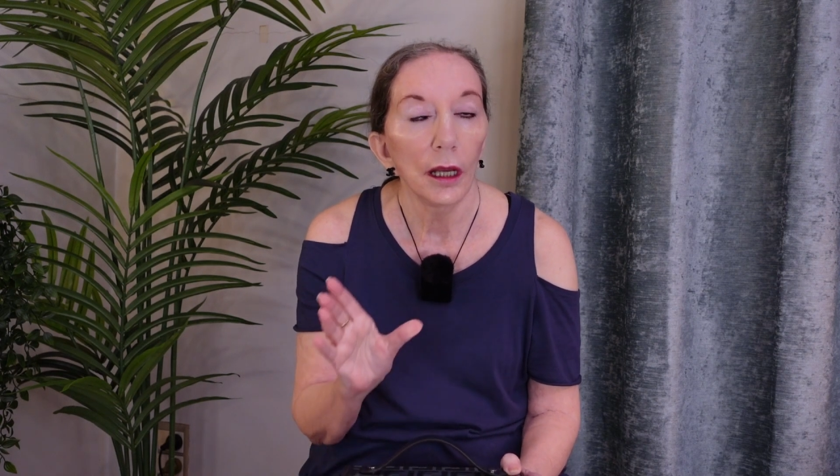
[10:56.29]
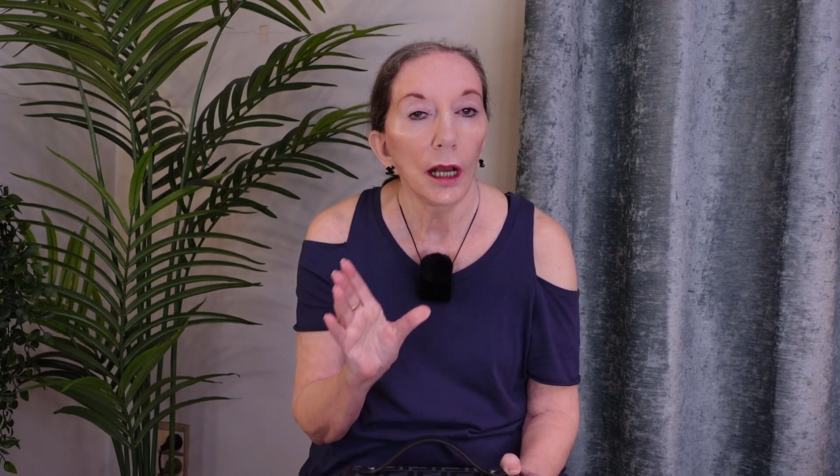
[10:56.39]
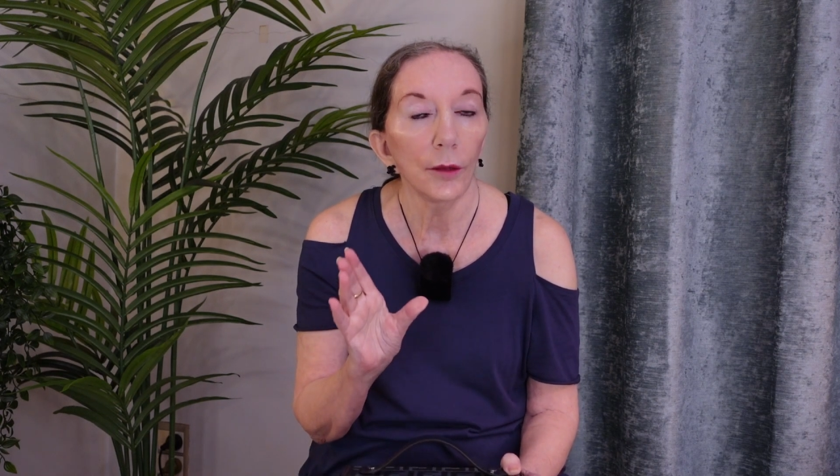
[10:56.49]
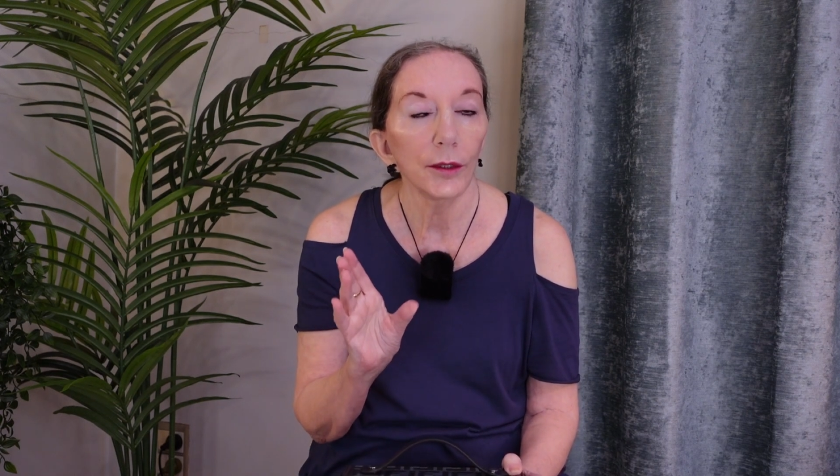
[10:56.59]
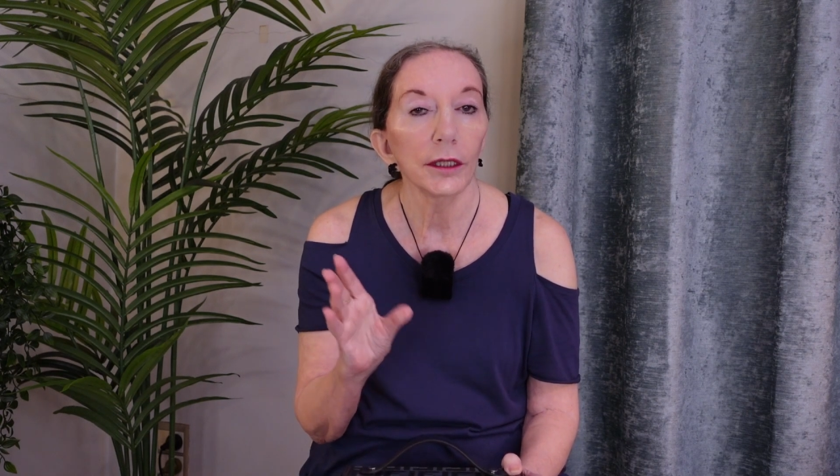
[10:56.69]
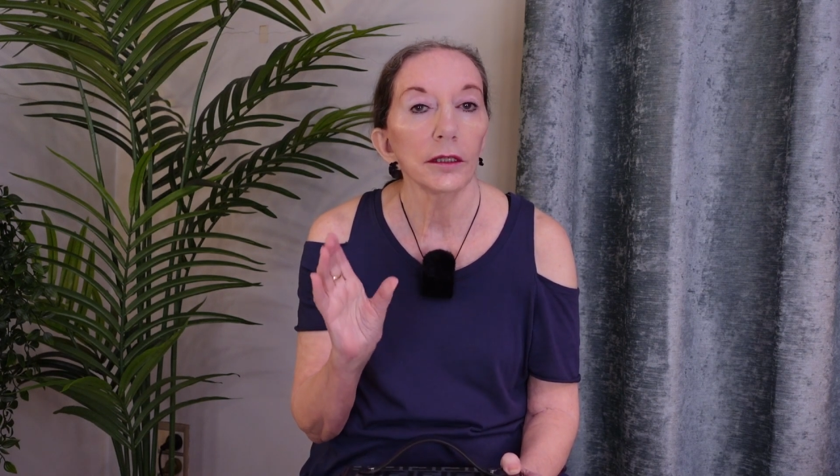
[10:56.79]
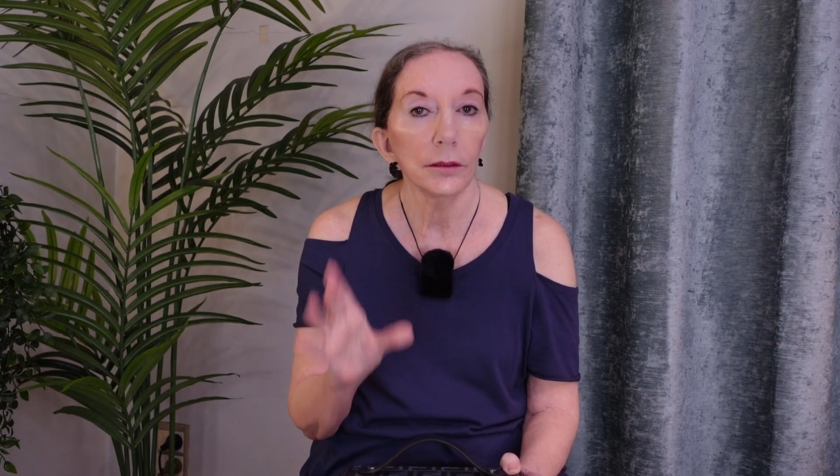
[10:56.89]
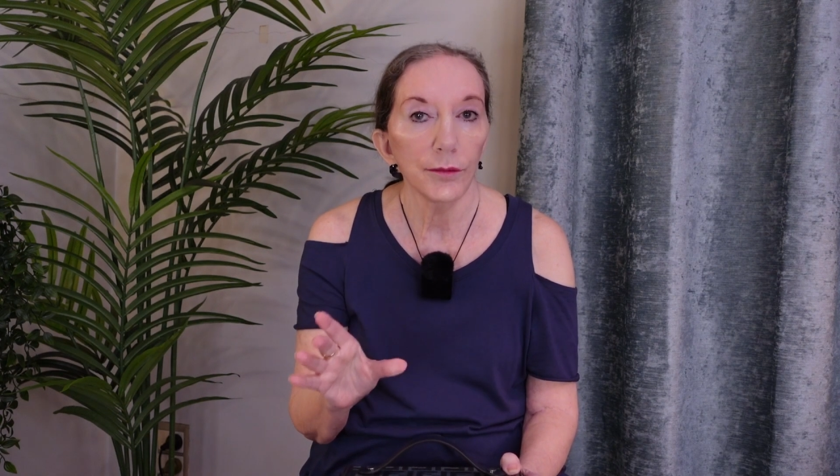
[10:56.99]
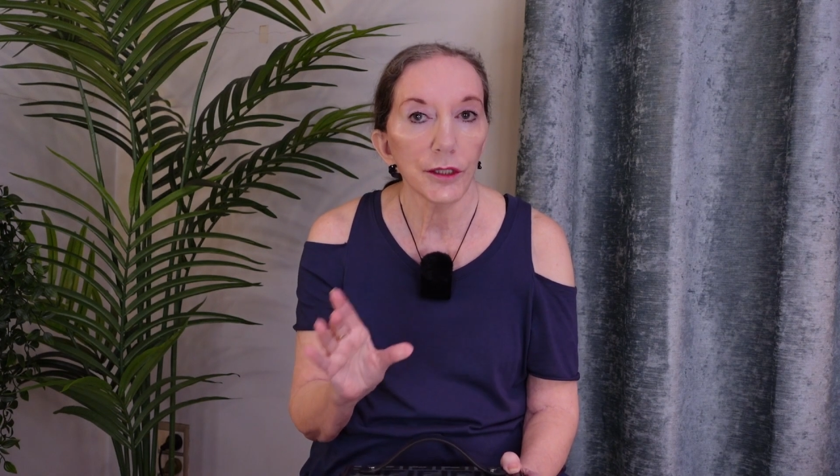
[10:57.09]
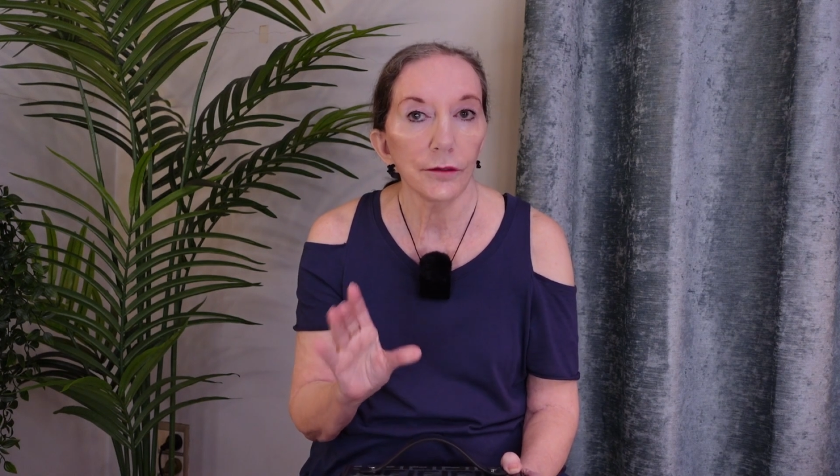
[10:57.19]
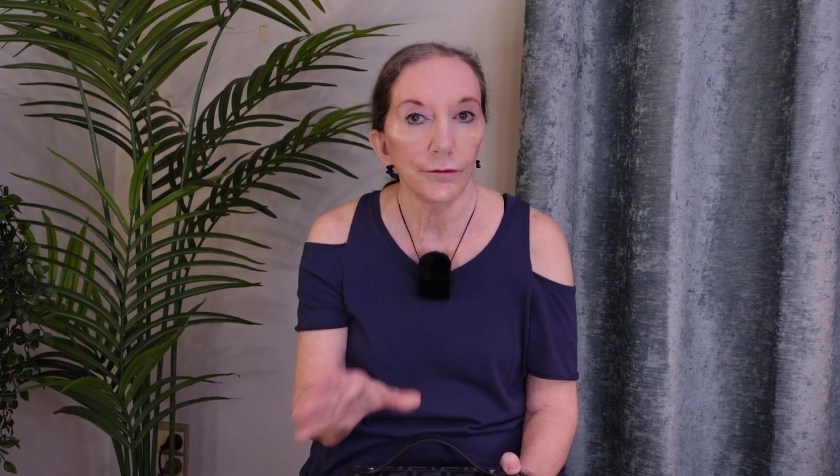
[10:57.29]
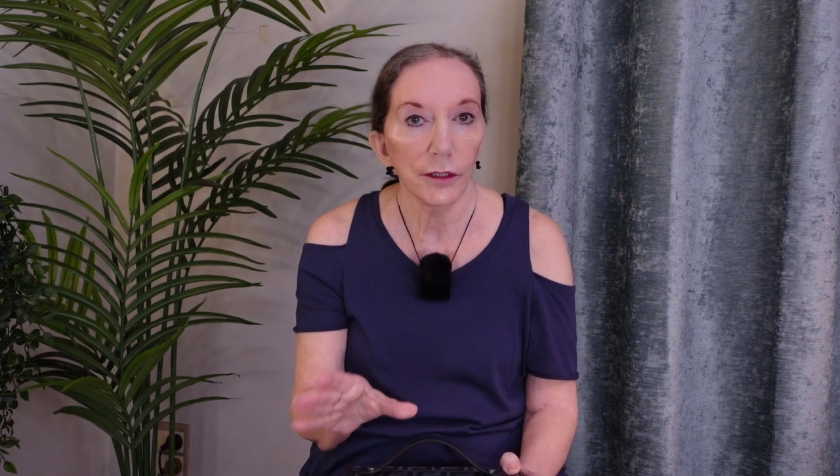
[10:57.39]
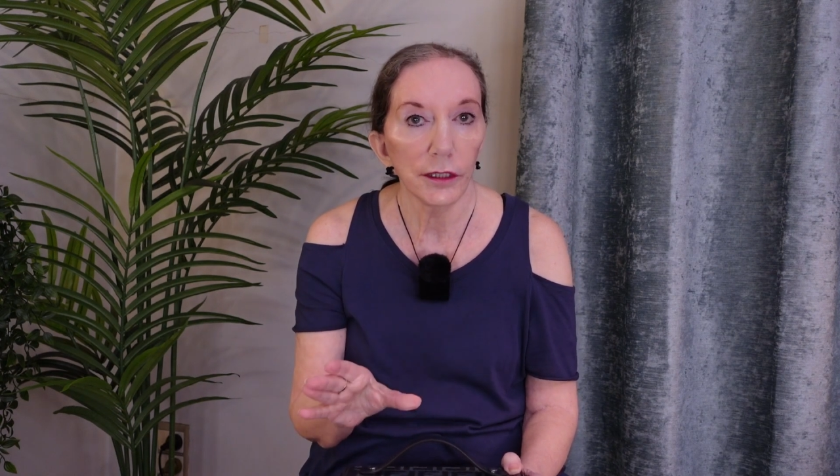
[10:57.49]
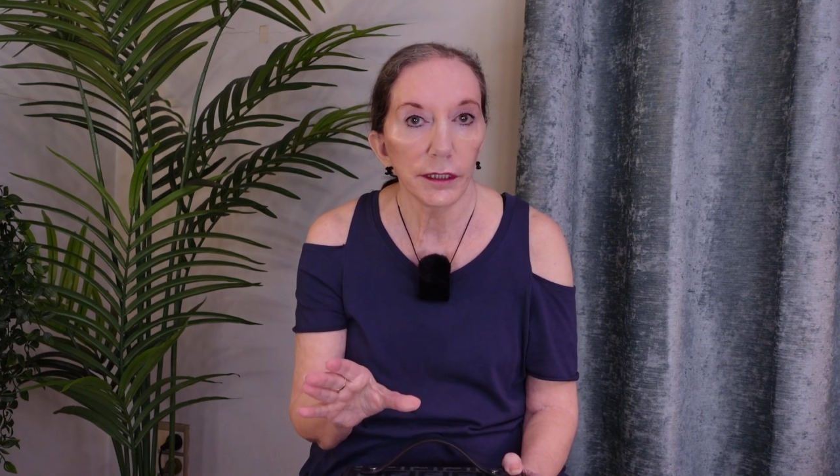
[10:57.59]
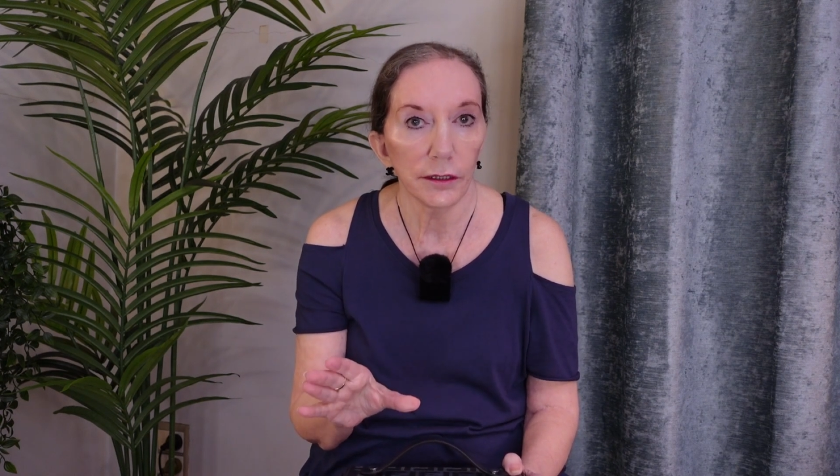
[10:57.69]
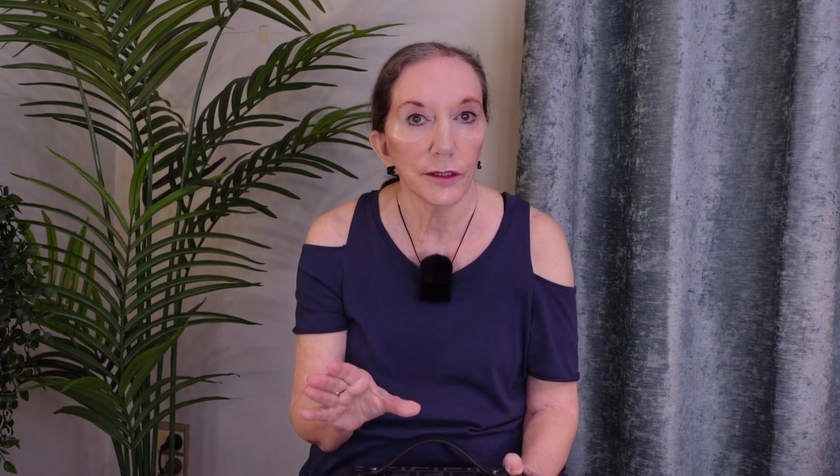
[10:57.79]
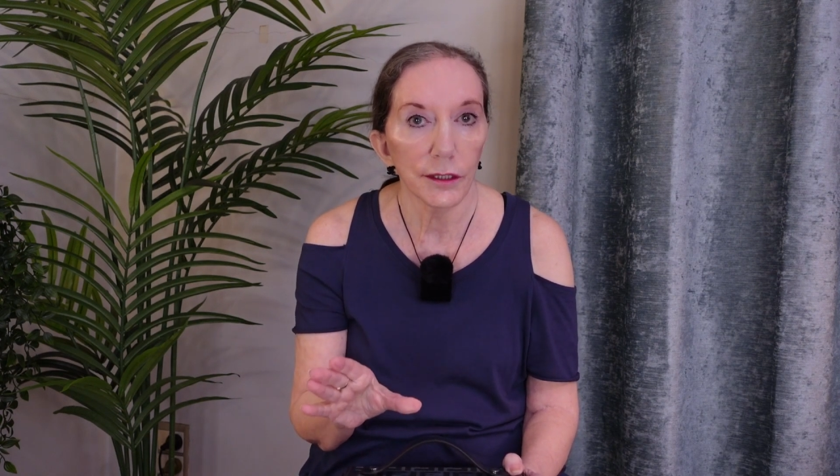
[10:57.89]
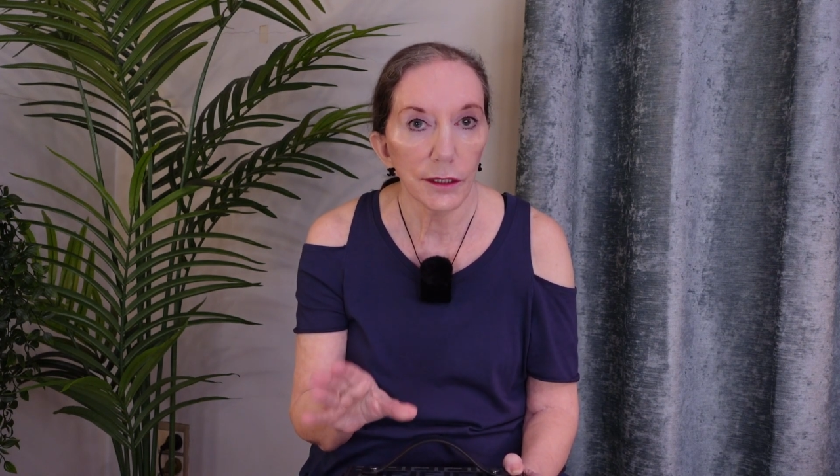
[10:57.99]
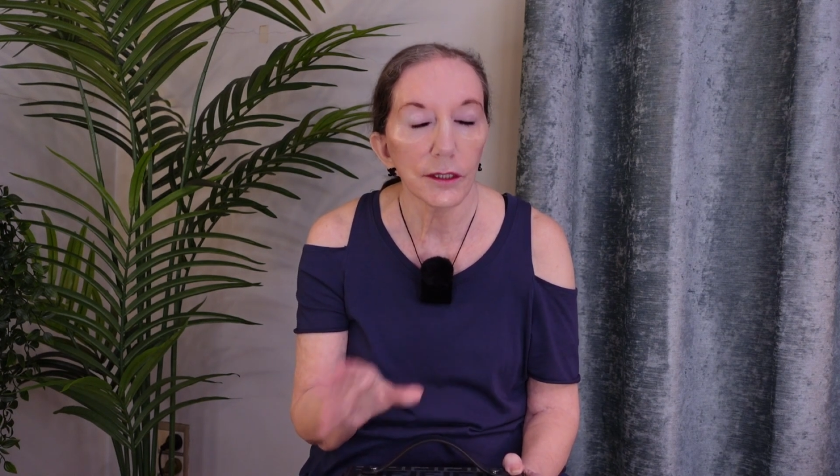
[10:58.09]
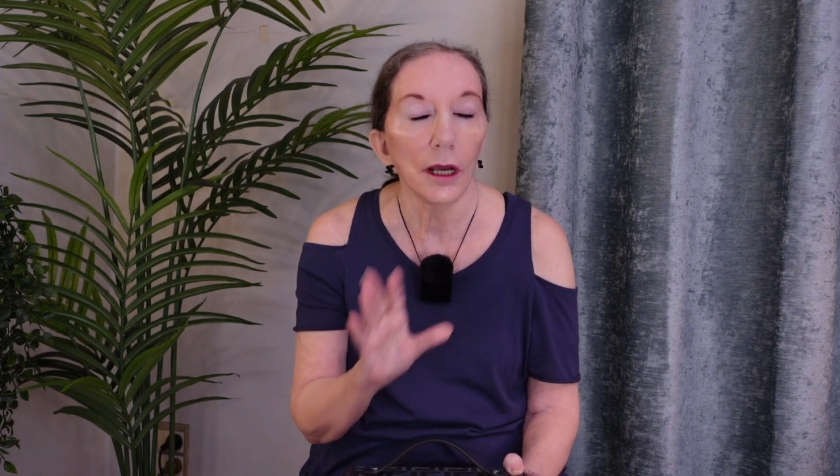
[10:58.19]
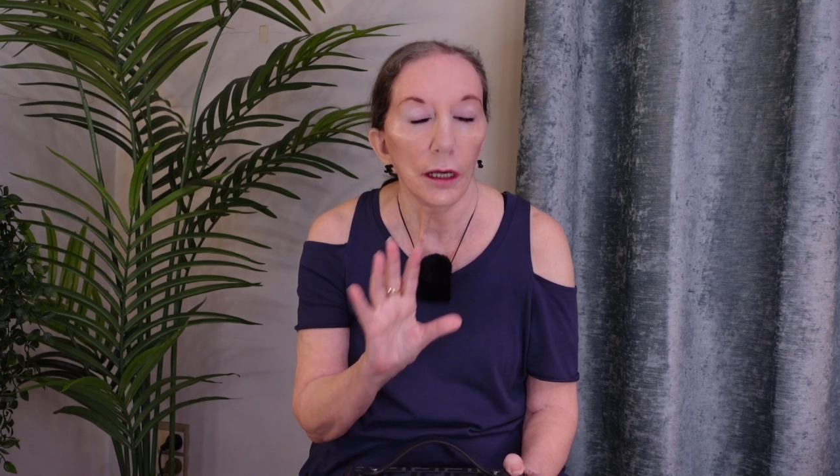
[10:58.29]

And when it comes to finances,